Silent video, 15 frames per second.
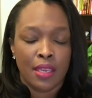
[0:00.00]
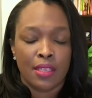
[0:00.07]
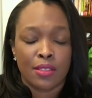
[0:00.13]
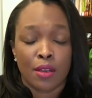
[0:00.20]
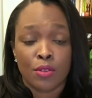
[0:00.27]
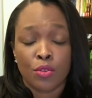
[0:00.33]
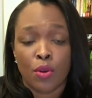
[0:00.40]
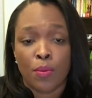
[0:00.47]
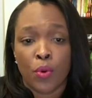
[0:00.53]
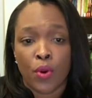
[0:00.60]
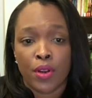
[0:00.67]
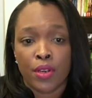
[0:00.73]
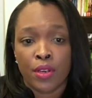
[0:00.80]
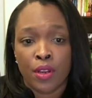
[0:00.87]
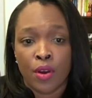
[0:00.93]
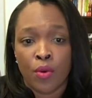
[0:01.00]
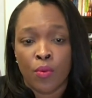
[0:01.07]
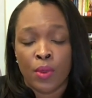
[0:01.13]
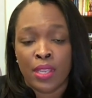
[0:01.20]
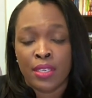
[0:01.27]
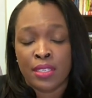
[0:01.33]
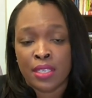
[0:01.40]
It's also important to
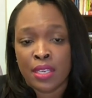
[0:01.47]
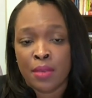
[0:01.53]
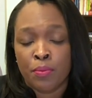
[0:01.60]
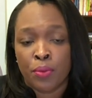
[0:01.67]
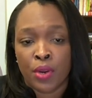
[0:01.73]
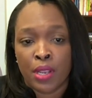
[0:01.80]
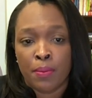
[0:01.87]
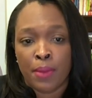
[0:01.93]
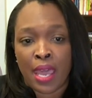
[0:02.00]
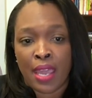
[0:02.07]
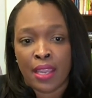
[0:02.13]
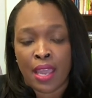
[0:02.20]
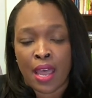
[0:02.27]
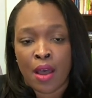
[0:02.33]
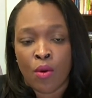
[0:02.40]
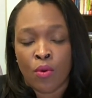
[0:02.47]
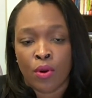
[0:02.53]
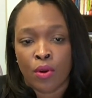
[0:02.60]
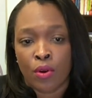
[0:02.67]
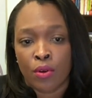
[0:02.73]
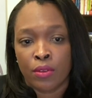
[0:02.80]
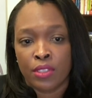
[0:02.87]
note we did bring back
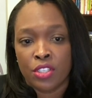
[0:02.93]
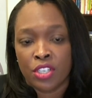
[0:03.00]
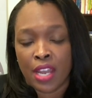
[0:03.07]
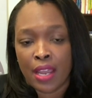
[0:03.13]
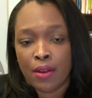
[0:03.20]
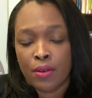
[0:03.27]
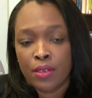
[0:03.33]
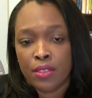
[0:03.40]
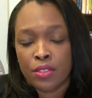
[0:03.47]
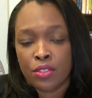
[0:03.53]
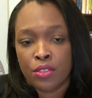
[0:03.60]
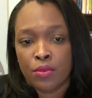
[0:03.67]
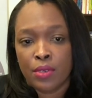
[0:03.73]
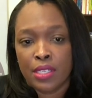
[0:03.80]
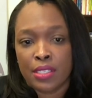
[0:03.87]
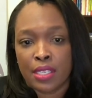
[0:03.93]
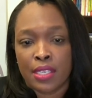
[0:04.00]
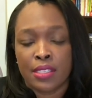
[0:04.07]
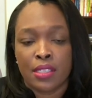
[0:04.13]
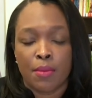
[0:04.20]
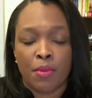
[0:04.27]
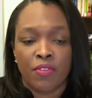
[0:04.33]
our early childhood students
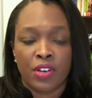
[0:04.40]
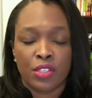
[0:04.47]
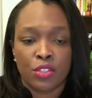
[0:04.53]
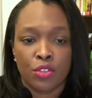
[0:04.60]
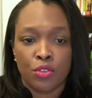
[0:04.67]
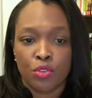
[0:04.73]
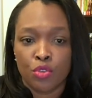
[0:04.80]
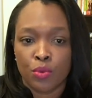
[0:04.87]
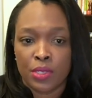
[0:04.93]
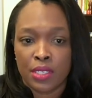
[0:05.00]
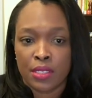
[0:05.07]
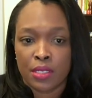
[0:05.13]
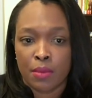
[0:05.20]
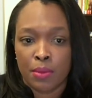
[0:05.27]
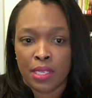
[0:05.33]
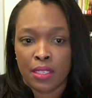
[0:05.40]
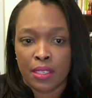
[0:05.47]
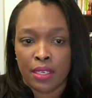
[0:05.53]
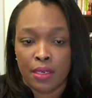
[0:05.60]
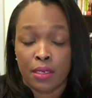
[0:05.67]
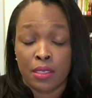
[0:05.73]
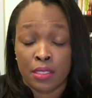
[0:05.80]
and some of our students with
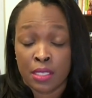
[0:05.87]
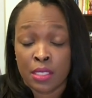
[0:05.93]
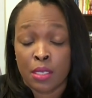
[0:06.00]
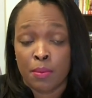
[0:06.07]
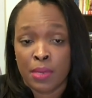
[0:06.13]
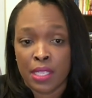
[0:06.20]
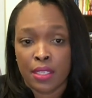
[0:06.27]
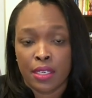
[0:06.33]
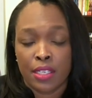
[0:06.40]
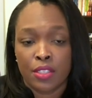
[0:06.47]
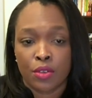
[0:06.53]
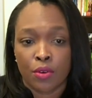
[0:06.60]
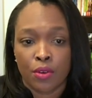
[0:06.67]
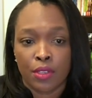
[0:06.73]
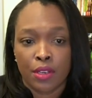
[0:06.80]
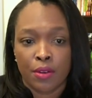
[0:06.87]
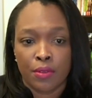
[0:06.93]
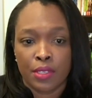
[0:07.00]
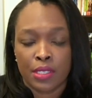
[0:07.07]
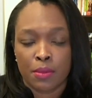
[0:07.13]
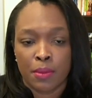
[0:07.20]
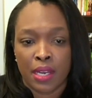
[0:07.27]
disability disabilities earlier
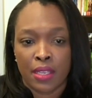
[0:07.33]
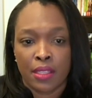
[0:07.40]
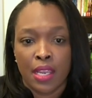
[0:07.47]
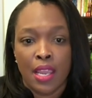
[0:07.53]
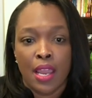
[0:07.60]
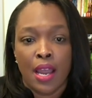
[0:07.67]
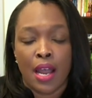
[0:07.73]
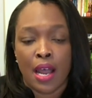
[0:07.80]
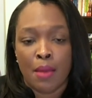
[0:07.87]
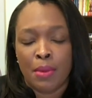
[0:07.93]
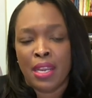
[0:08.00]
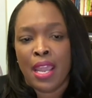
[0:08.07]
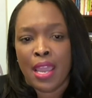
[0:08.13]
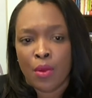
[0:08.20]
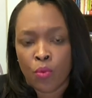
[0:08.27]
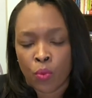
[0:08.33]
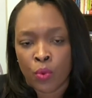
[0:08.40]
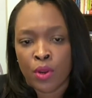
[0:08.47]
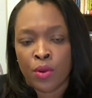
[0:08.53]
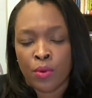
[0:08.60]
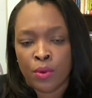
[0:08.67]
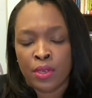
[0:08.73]
this month um, and had
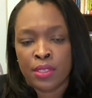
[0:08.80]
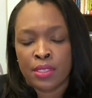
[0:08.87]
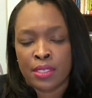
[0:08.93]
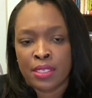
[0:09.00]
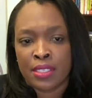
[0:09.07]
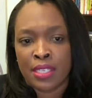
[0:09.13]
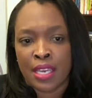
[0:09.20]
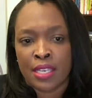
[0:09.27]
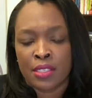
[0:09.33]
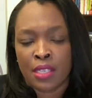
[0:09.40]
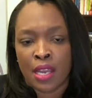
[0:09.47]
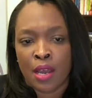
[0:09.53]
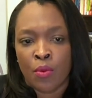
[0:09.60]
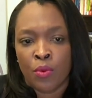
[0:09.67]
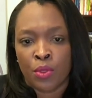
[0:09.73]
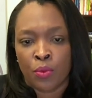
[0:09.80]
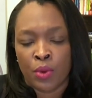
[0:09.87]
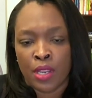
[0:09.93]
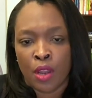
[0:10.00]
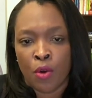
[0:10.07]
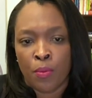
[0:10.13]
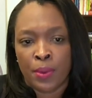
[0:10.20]
real good success uh, with
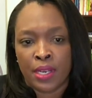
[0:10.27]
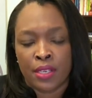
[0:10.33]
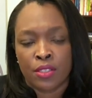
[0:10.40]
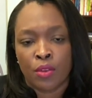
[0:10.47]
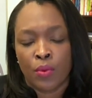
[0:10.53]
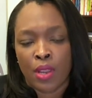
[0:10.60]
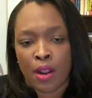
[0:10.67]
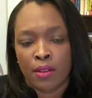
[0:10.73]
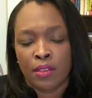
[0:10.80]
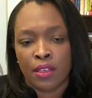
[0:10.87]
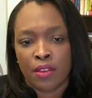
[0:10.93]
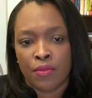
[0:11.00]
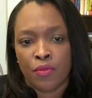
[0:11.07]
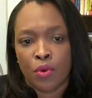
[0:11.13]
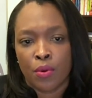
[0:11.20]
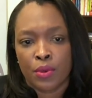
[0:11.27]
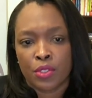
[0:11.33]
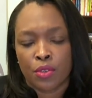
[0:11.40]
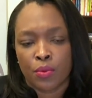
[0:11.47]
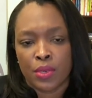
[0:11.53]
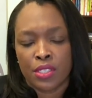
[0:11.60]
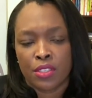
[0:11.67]
reopening. So we are looking forward
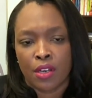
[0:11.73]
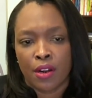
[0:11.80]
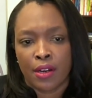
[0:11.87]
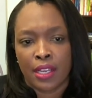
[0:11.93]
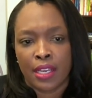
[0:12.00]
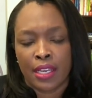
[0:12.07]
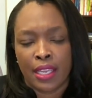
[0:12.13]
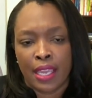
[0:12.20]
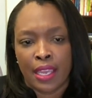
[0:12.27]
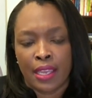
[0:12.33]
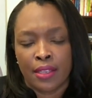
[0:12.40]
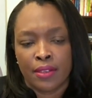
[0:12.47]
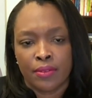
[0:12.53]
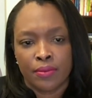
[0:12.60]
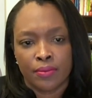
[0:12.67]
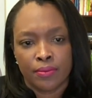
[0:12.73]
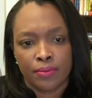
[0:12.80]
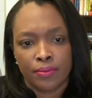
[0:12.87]
to restarting again.